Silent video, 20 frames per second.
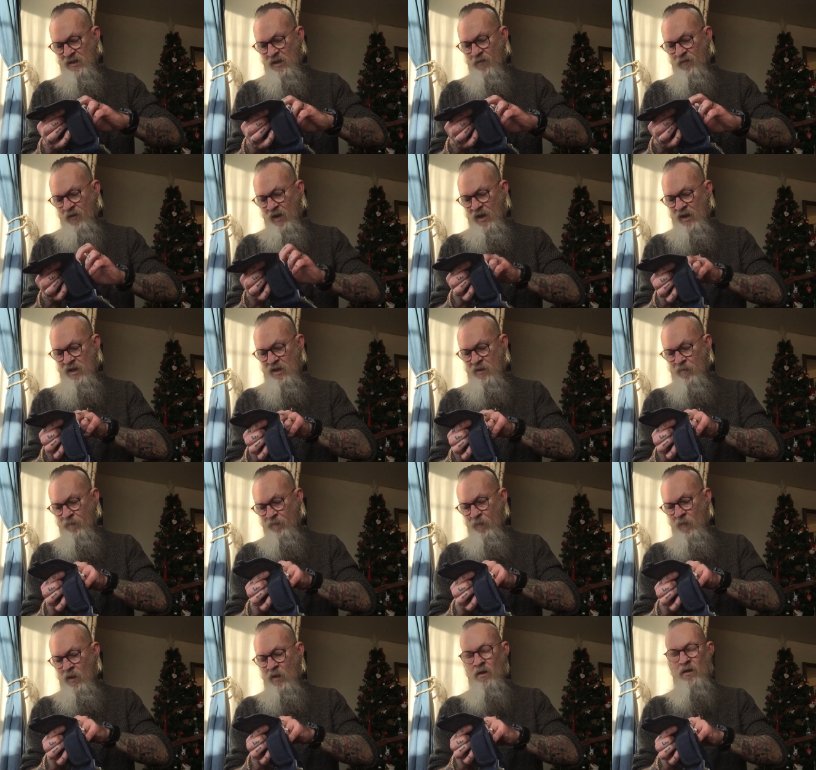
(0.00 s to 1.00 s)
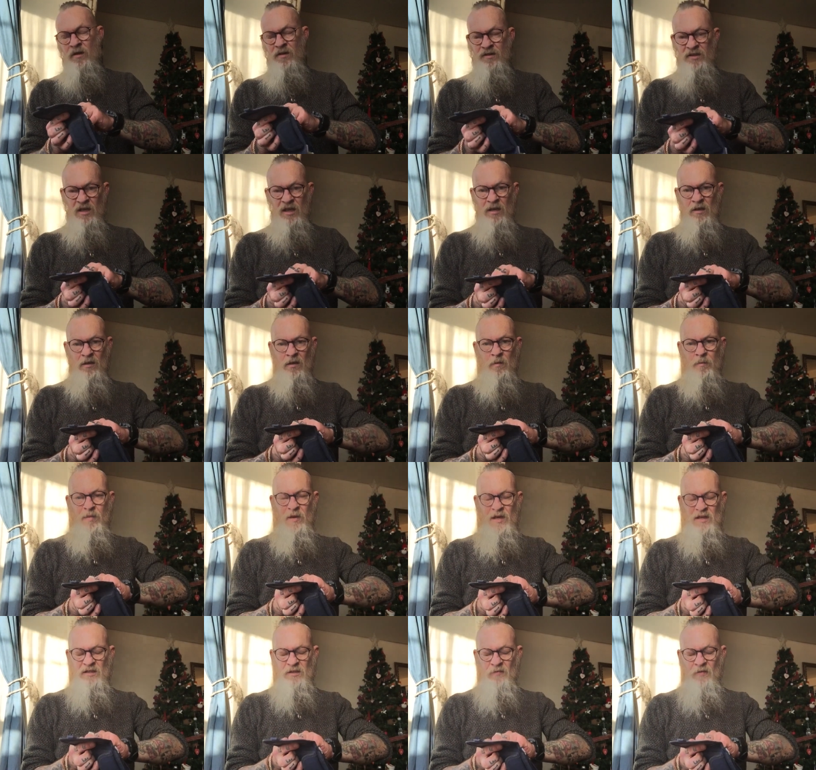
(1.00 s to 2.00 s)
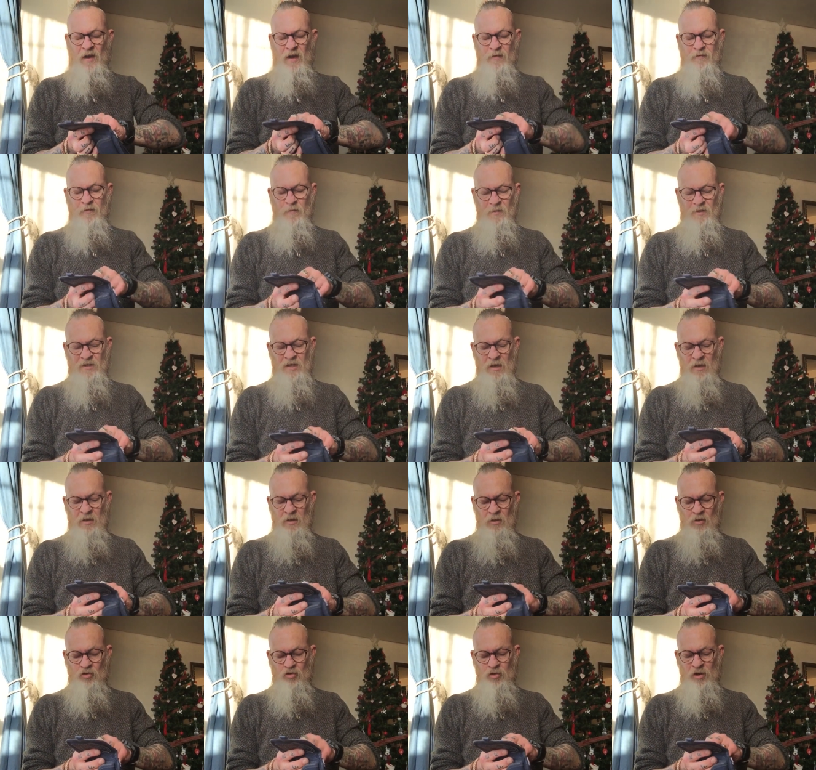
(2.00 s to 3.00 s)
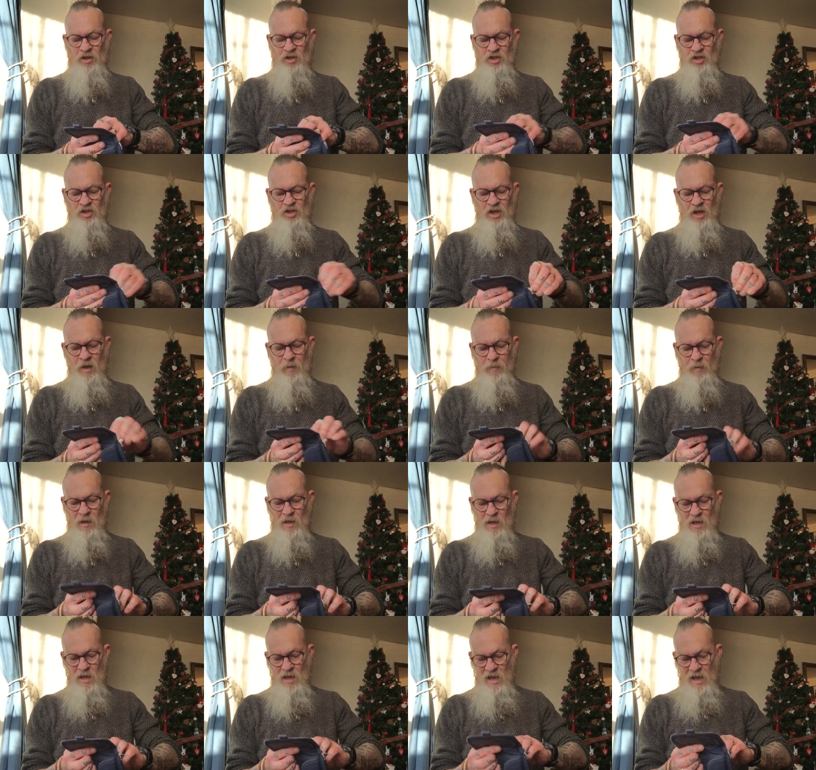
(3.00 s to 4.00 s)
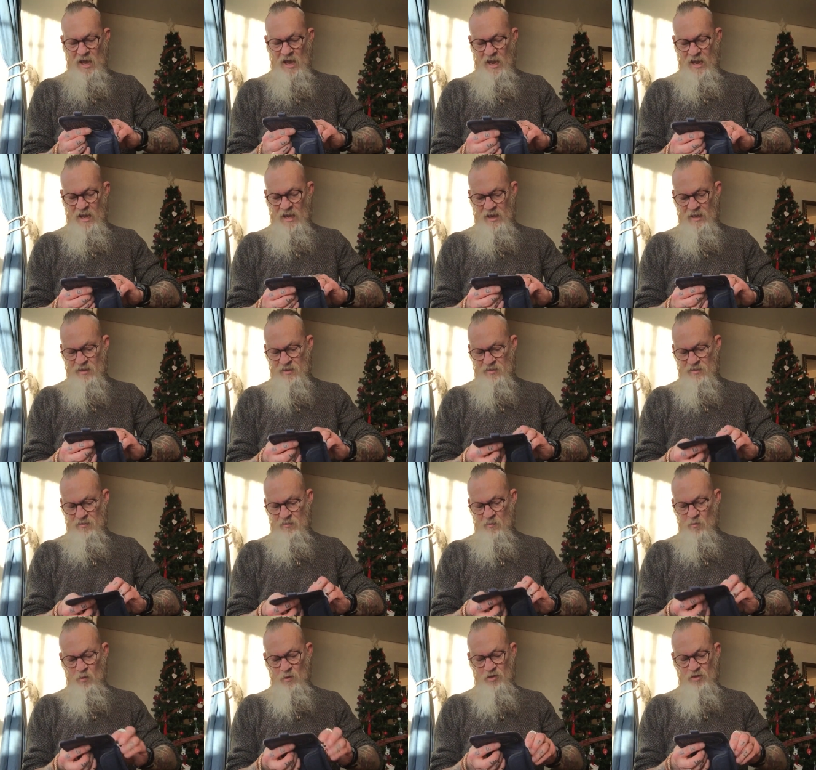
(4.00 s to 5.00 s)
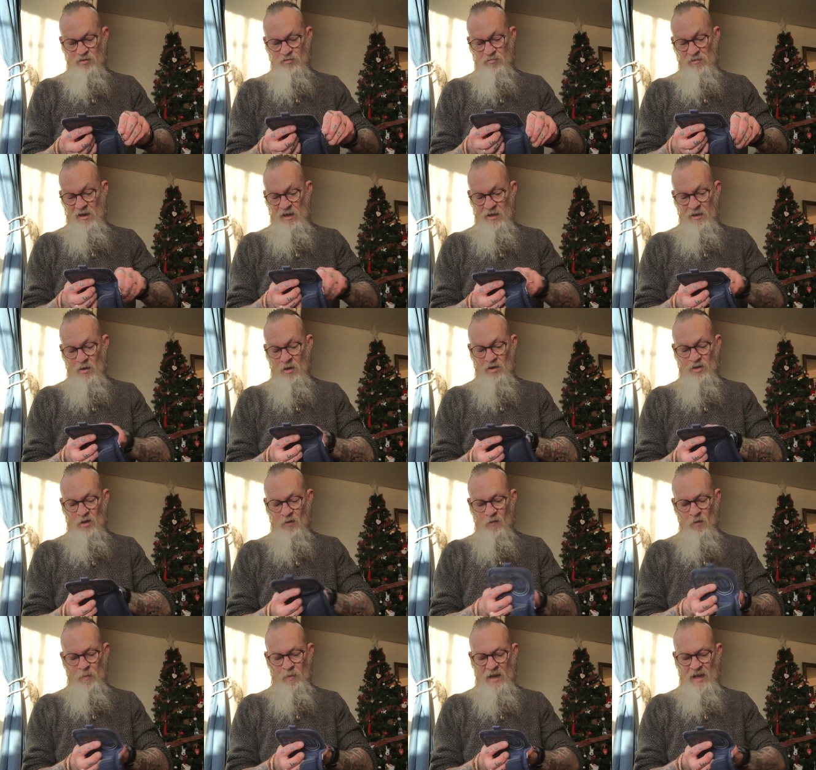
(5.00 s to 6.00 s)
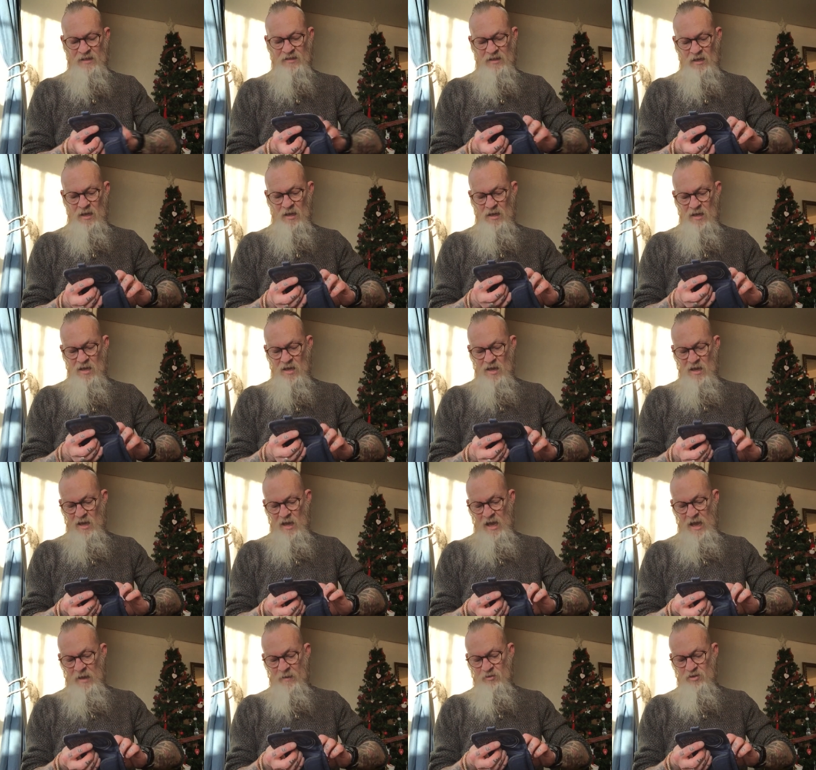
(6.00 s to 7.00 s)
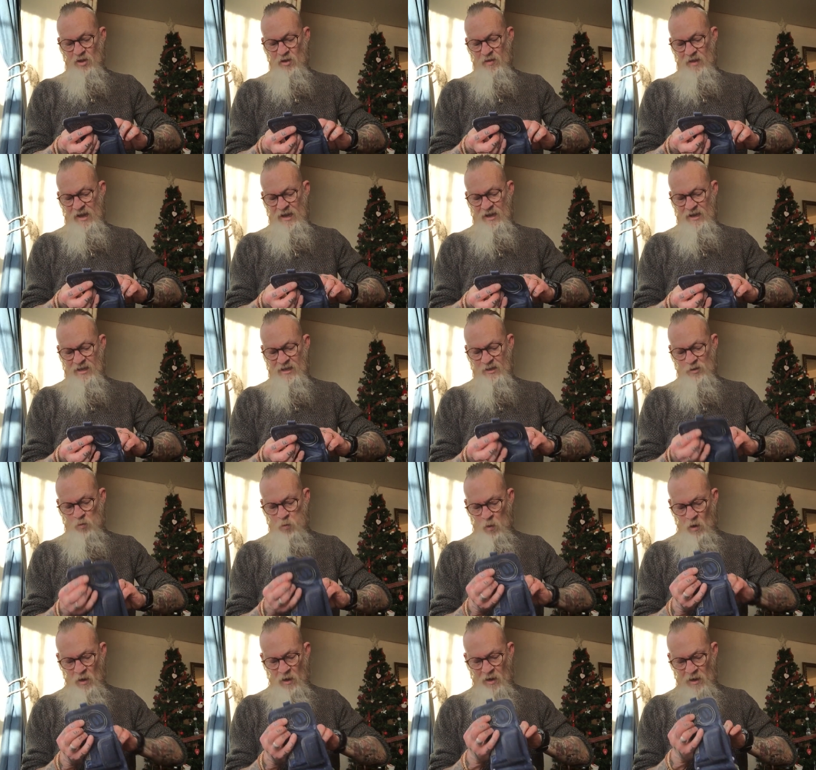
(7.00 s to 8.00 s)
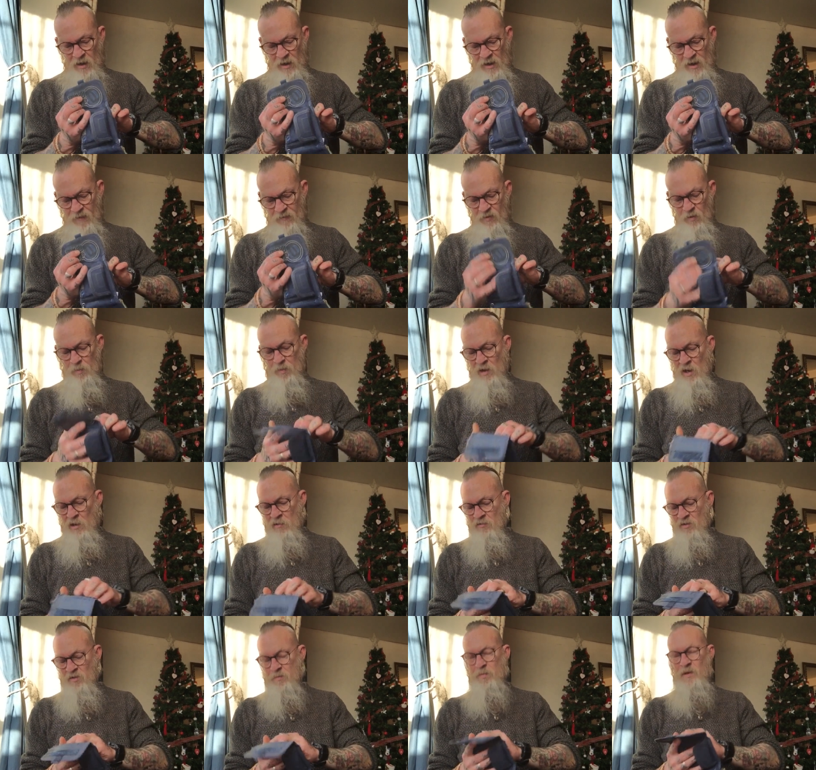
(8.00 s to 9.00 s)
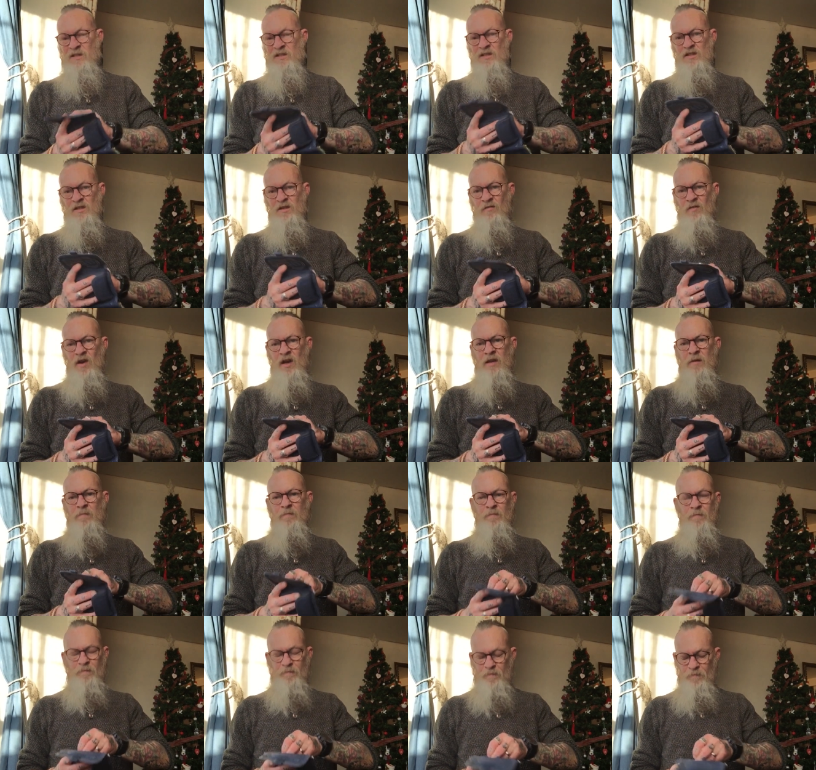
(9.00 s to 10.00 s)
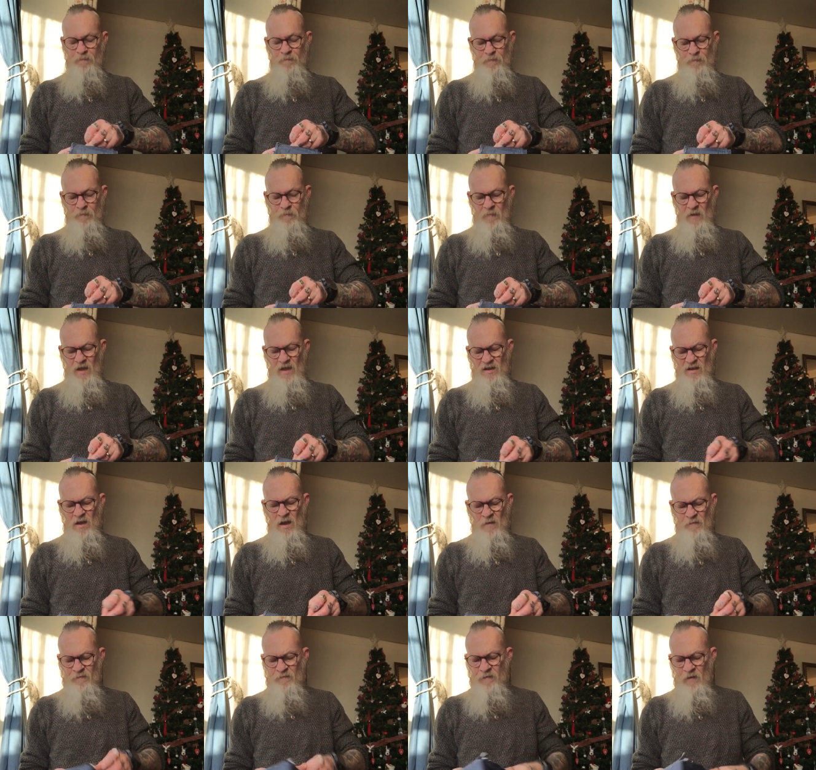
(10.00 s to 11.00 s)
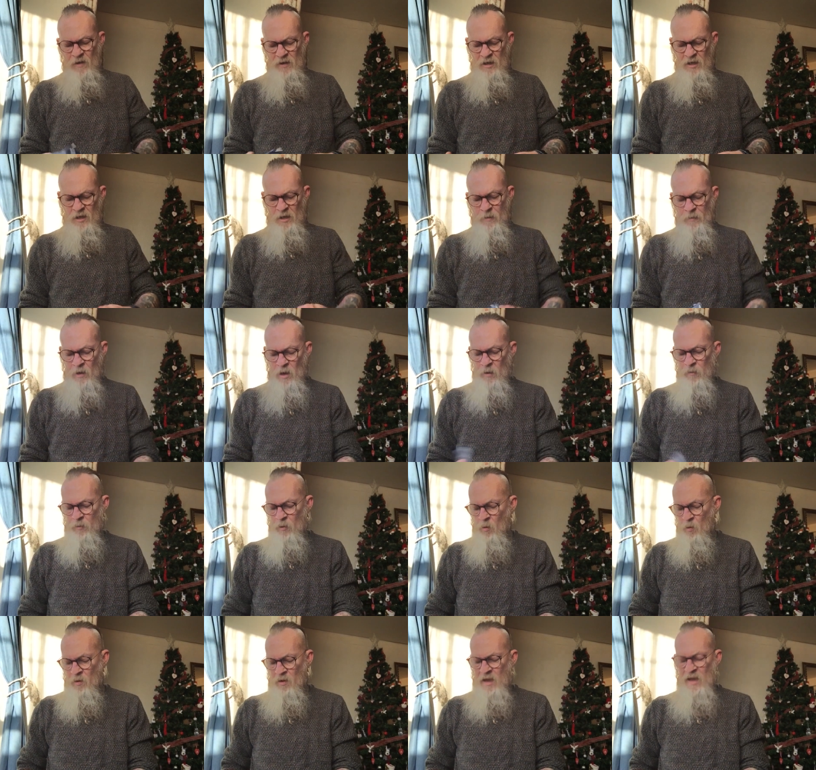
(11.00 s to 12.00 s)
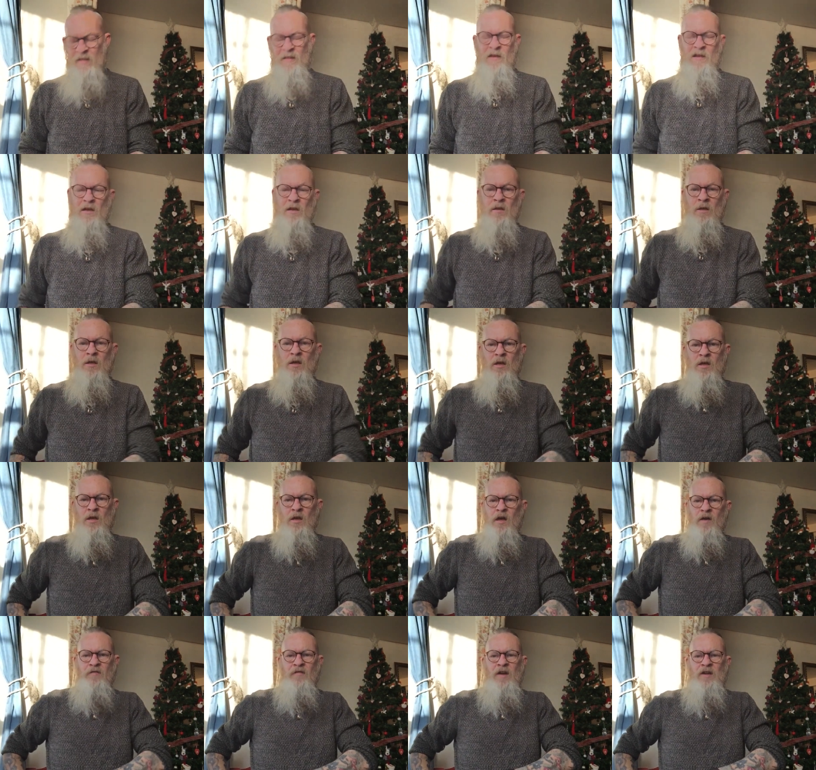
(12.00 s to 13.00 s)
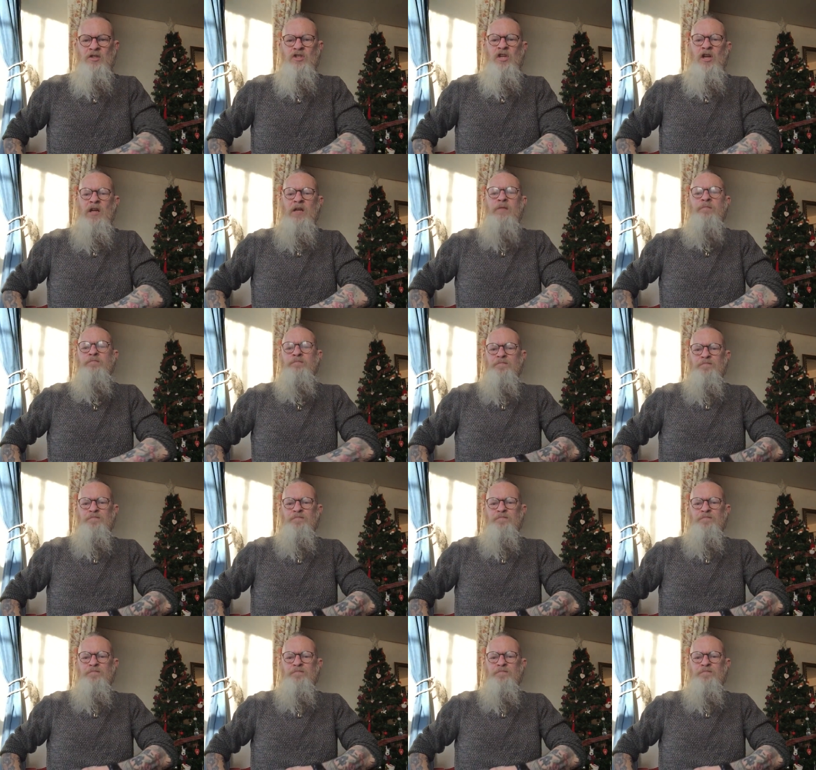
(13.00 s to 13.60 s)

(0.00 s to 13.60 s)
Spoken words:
of eight, as in a piece of eight from a sunken treasure ship, and which is really nice of her, bless her. And so that is why I have the Pirates Pieces of Eight. I can't find it at the moment, but we'll get there eventually.